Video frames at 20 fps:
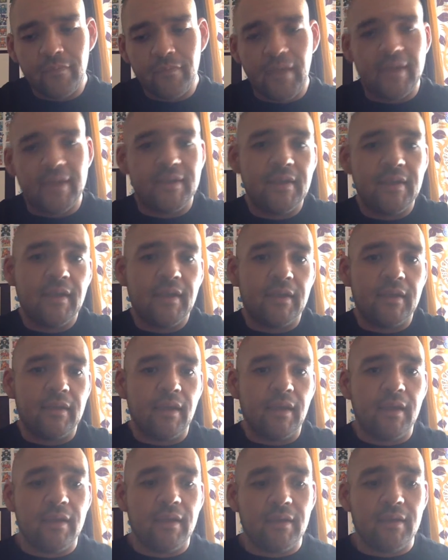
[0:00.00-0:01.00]
I did it,
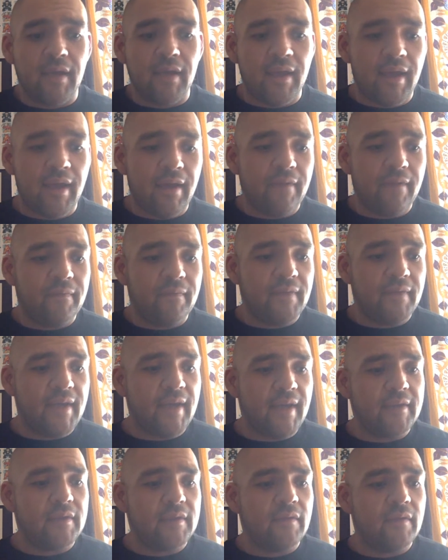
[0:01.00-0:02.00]
and I have
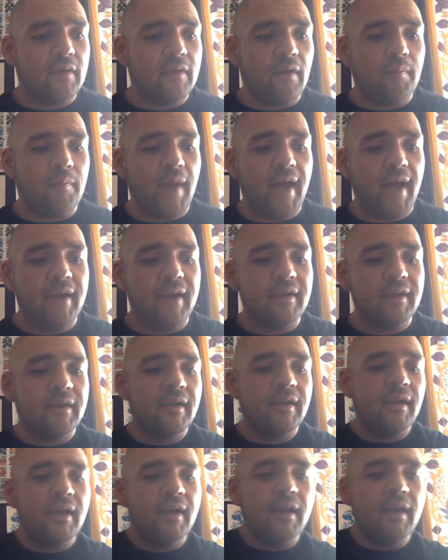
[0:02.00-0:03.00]
yet to go back.
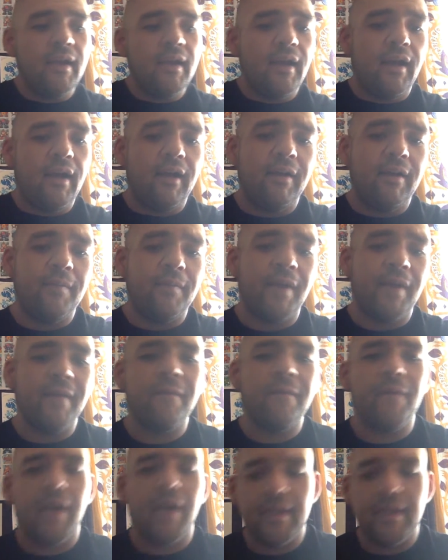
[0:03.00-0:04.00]
I
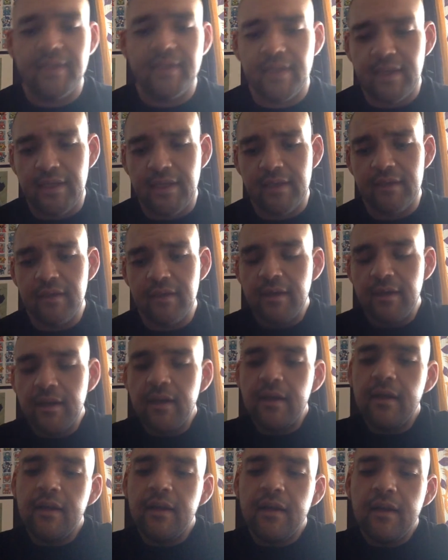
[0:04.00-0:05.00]
find it
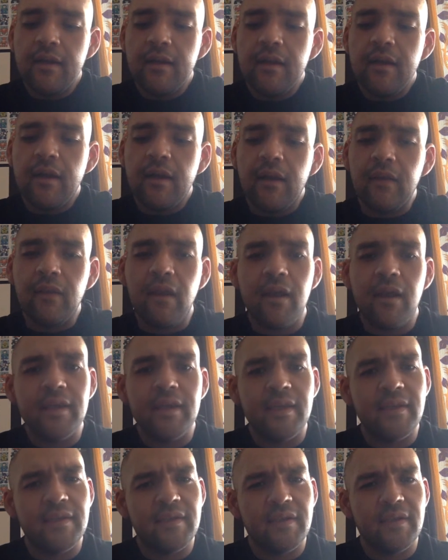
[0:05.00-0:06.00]
a lot
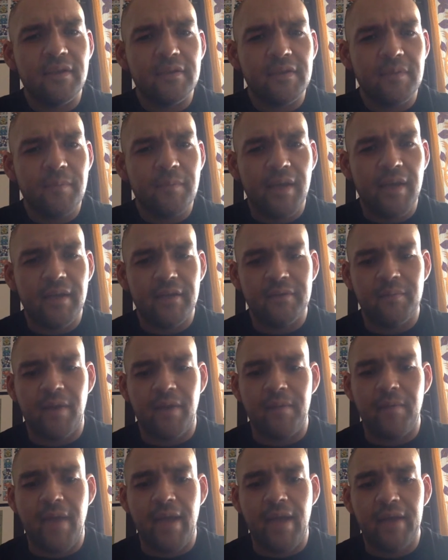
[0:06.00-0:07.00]
easier to manage
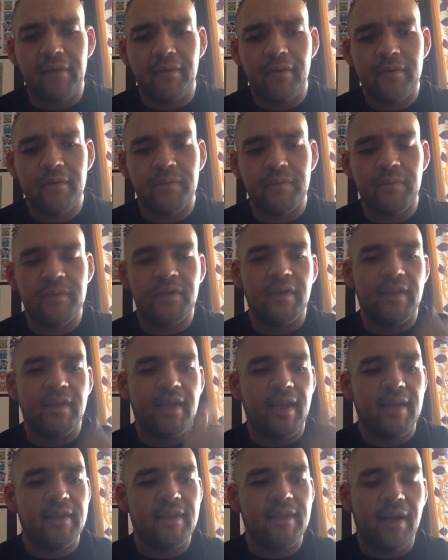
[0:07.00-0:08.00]
my macros, which
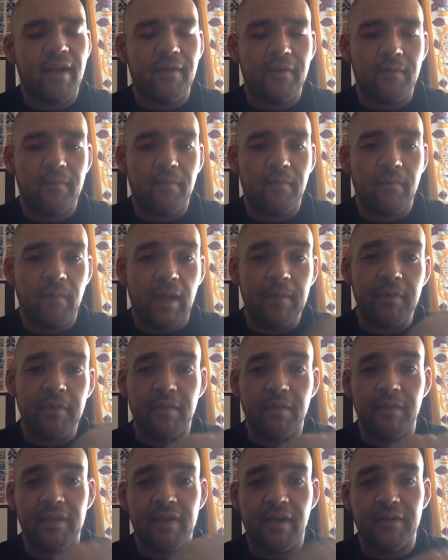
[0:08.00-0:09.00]
again, now that I'm going
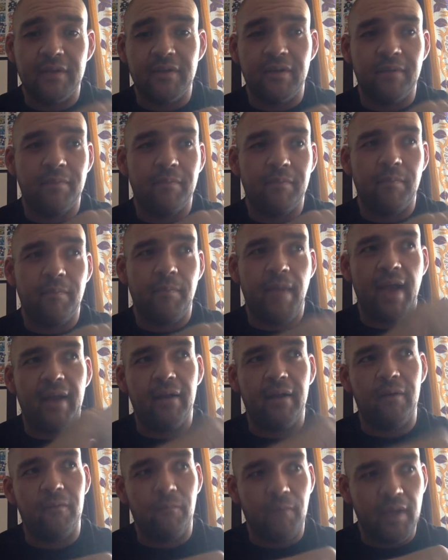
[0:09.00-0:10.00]
to be touching
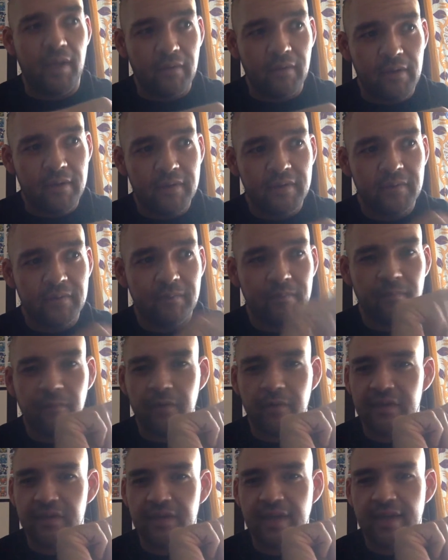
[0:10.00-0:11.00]
back on weight loss
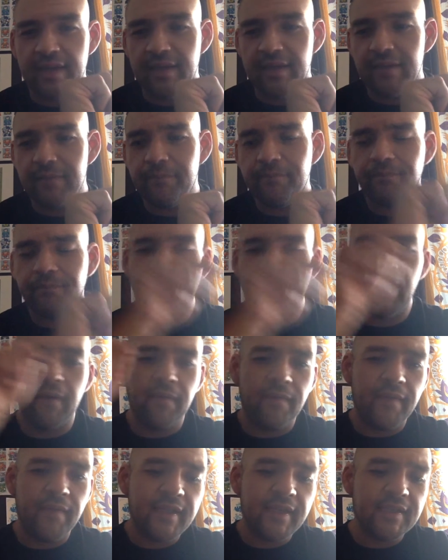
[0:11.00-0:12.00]
for a second,
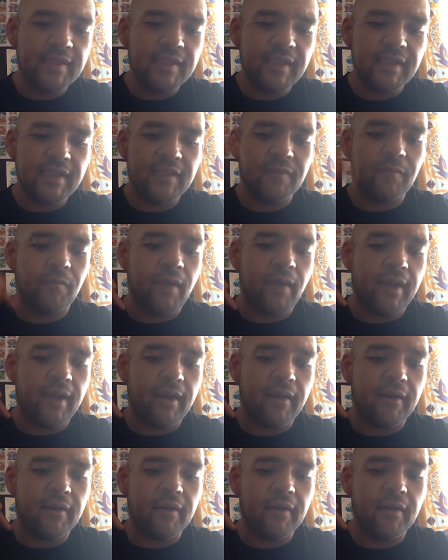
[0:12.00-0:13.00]
this is
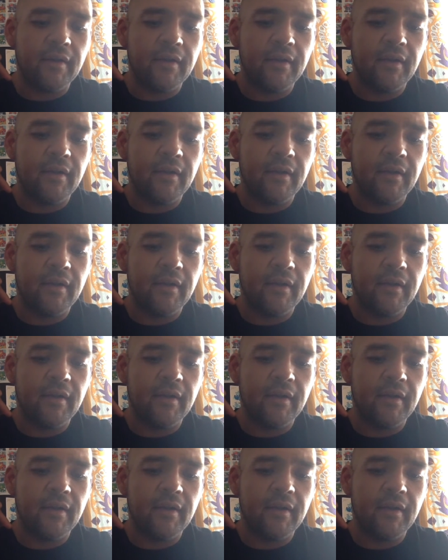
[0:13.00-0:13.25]
where